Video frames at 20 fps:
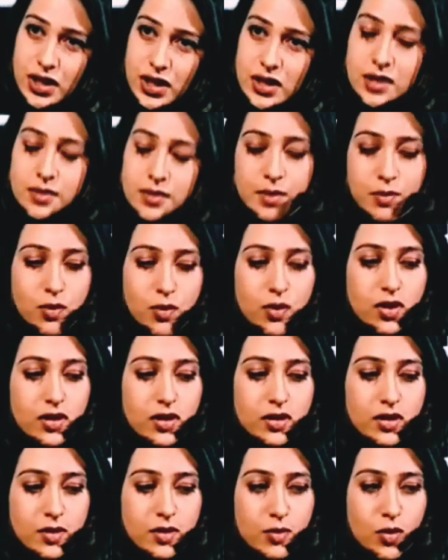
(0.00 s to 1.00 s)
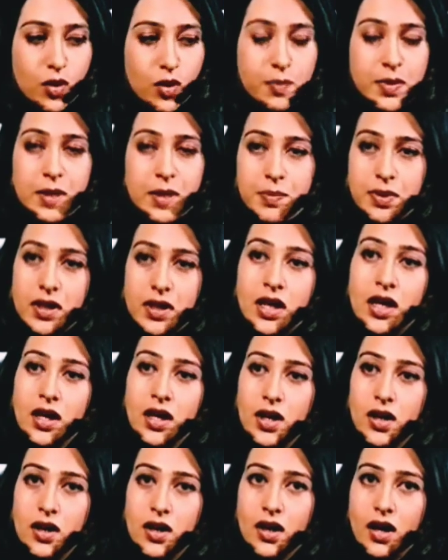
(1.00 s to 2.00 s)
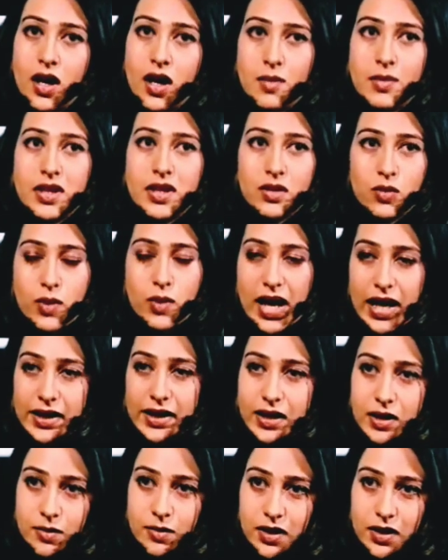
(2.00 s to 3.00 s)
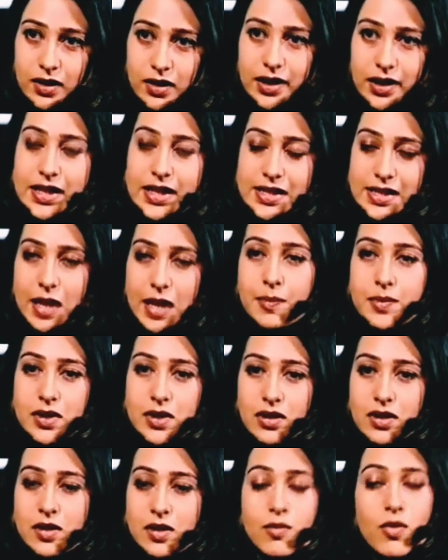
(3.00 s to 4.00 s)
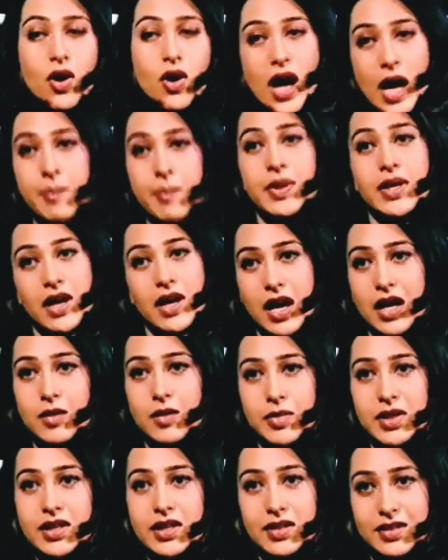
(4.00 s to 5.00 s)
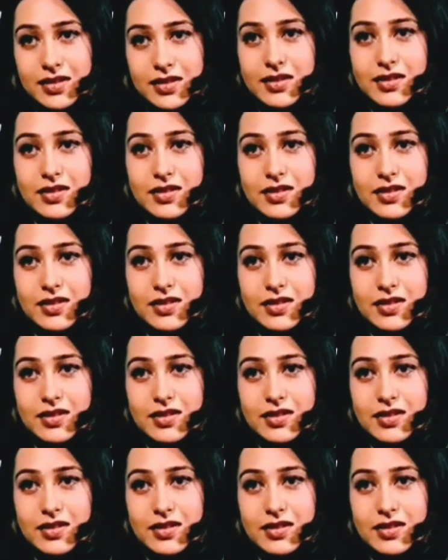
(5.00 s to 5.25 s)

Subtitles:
she is, and the more people, welcome her and accept her, the more happy I'll be.